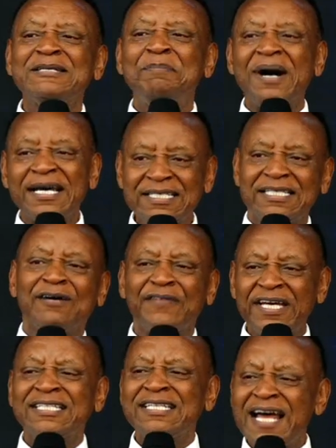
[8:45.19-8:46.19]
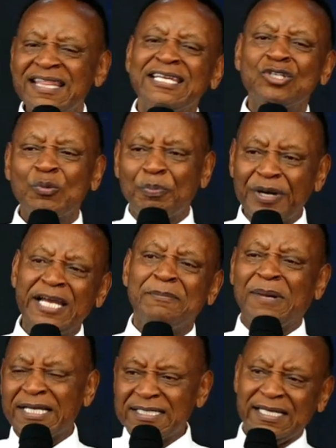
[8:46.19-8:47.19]
myself. There is nothing to pride
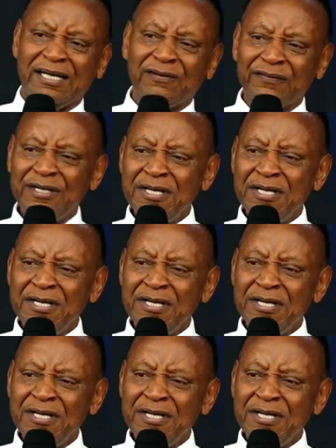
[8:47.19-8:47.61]
myself.